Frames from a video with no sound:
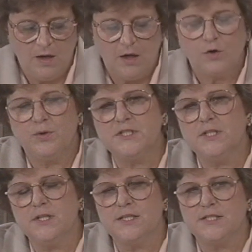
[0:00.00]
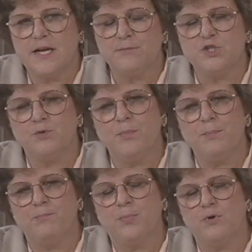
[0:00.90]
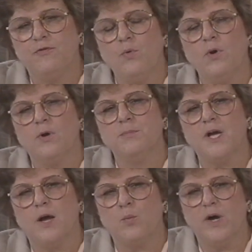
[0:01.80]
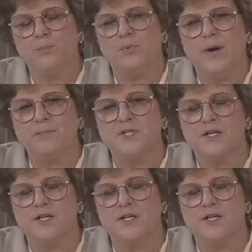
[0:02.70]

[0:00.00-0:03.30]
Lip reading: Crystal exams should be performed on wet preps